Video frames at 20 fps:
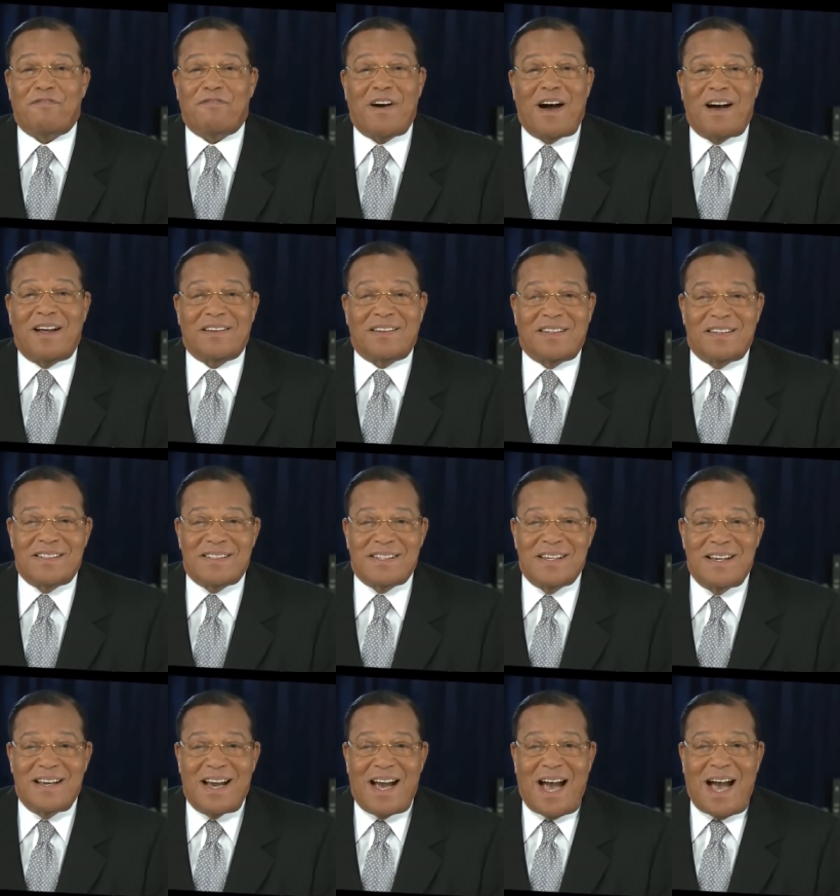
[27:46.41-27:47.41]

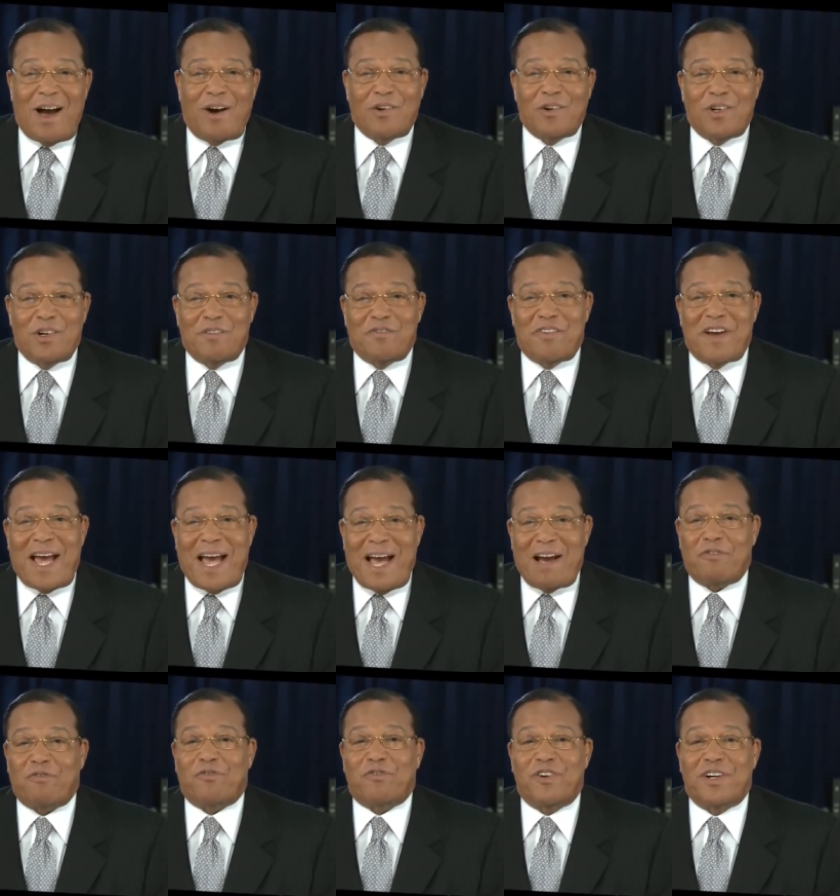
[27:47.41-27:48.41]
fathers out of
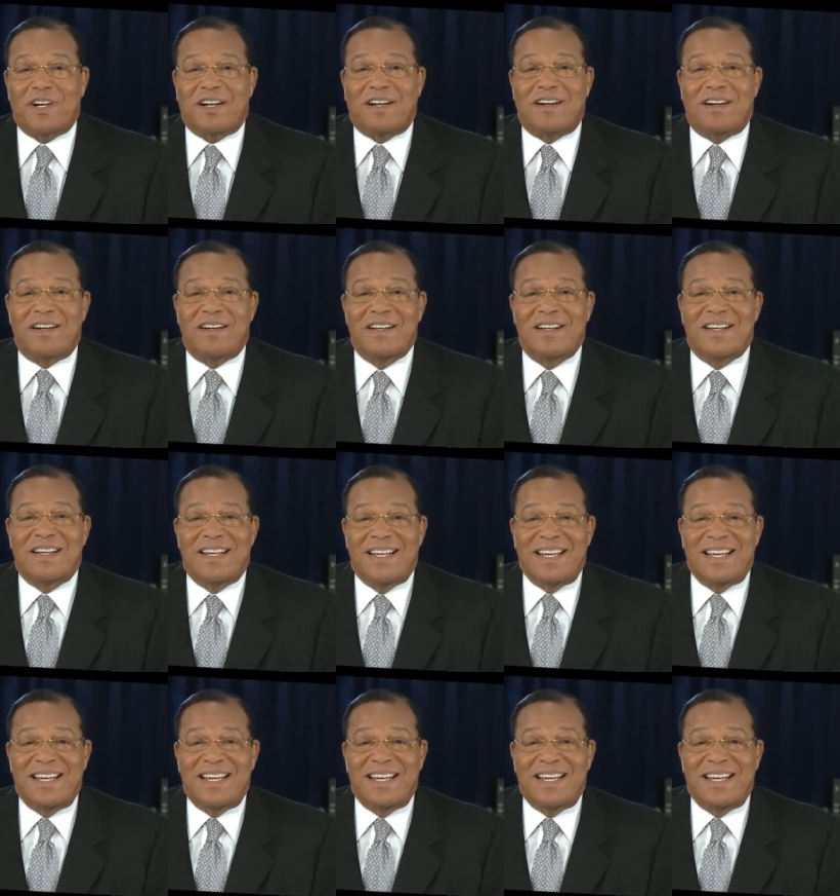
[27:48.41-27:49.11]
Africa